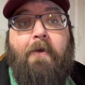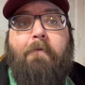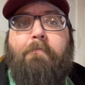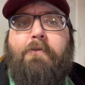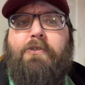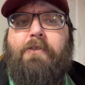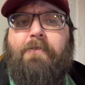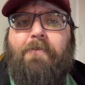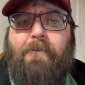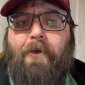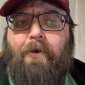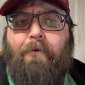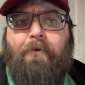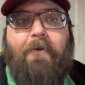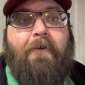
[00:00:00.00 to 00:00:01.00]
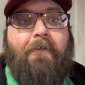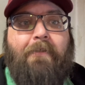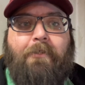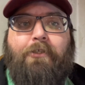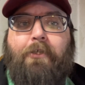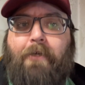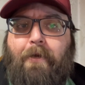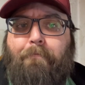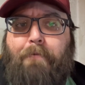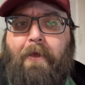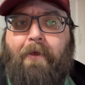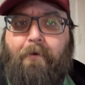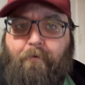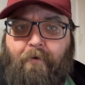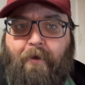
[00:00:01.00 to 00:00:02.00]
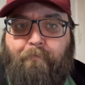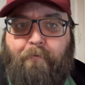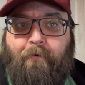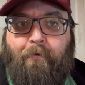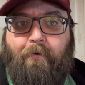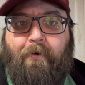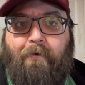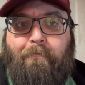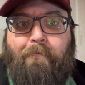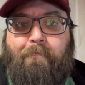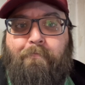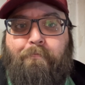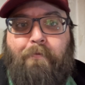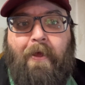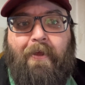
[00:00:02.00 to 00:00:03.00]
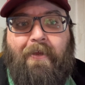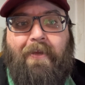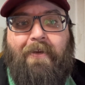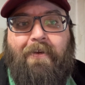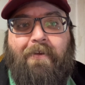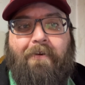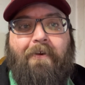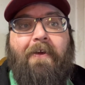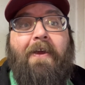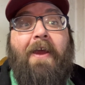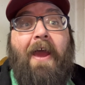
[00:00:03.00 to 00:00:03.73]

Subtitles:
But just know that you're going to pay a grip in order to eat here.